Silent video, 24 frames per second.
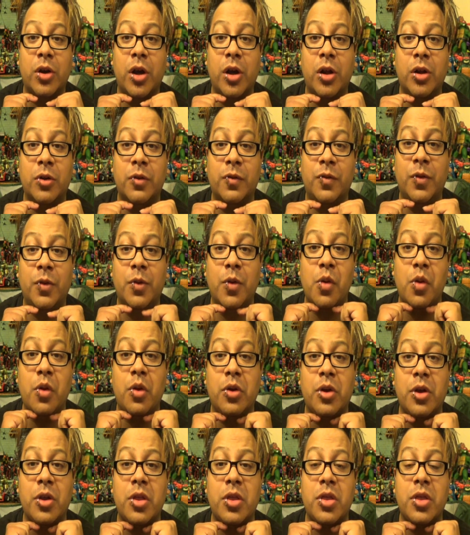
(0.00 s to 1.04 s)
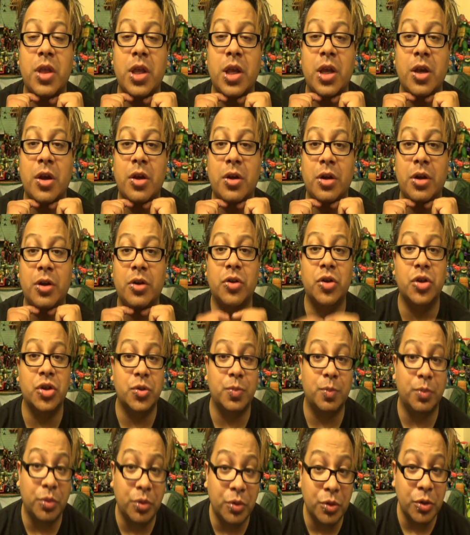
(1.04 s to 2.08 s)
colorful looking thing on there
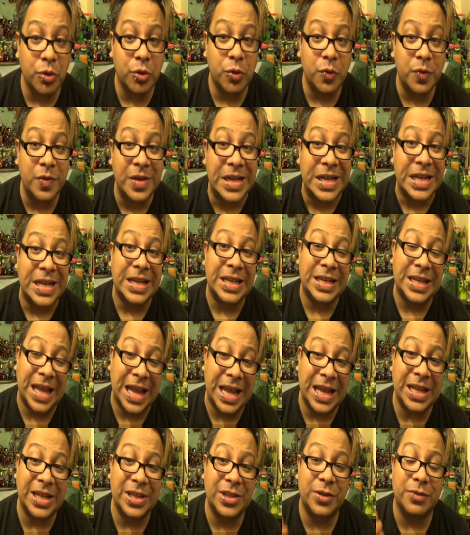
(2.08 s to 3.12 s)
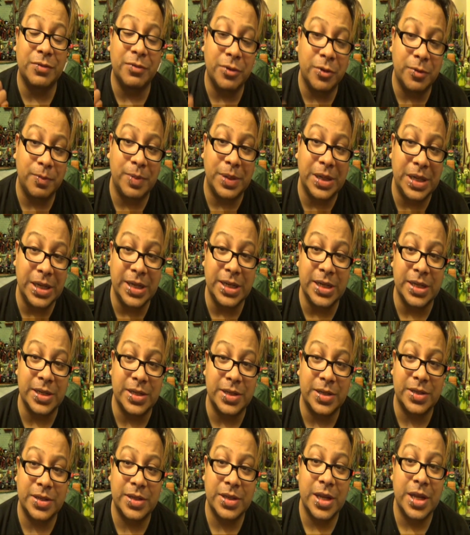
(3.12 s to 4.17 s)
to prove that is a real
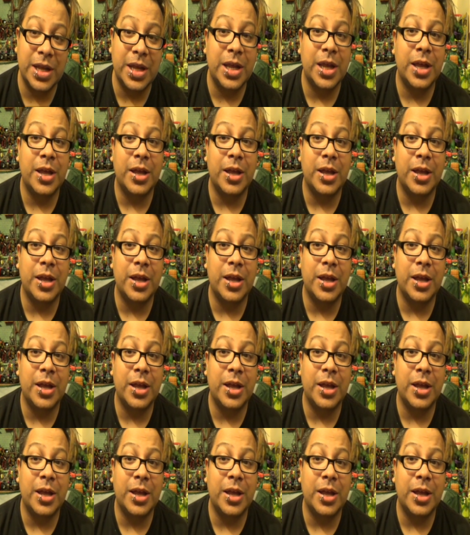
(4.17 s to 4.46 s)
piece.